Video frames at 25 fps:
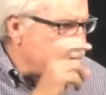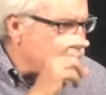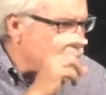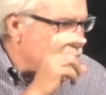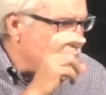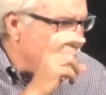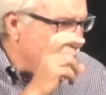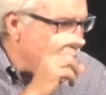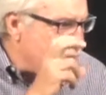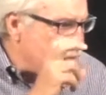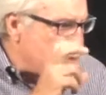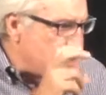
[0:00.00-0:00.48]

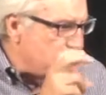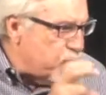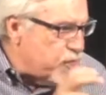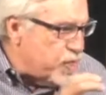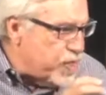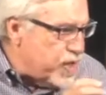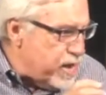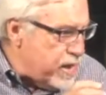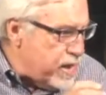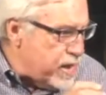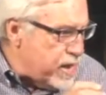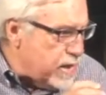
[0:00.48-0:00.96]
that
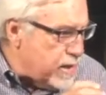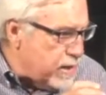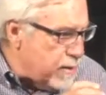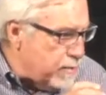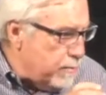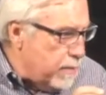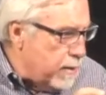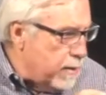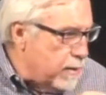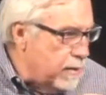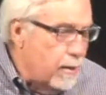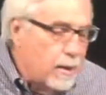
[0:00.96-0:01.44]

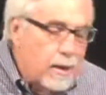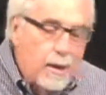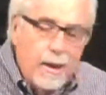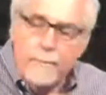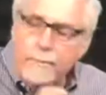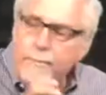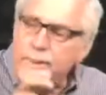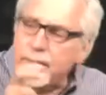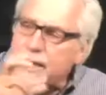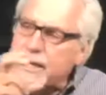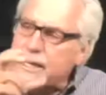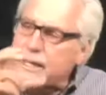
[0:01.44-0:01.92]
theme
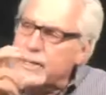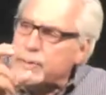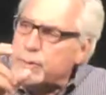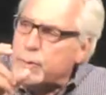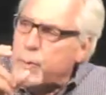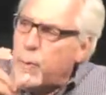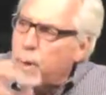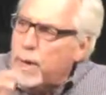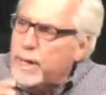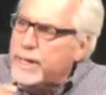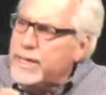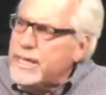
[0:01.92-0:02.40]
because
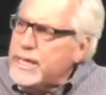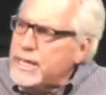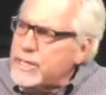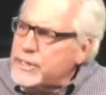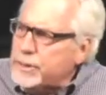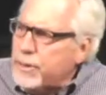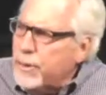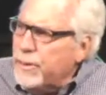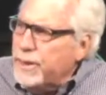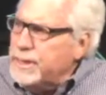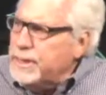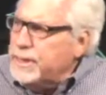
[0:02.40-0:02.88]
what he's
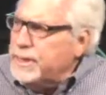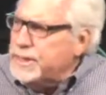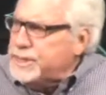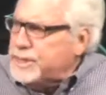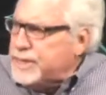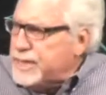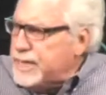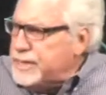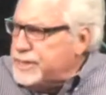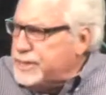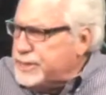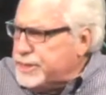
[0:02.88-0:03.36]
going to
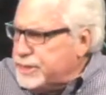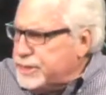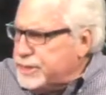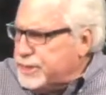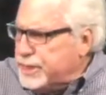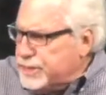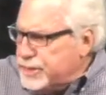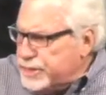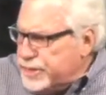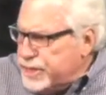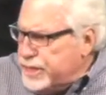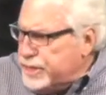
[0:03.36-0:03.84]
teach us
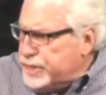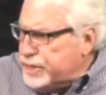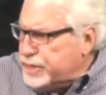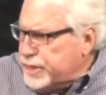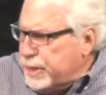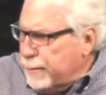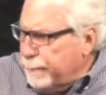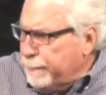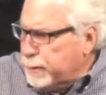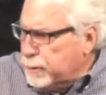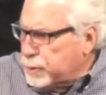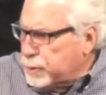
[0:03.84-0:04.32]
is this simple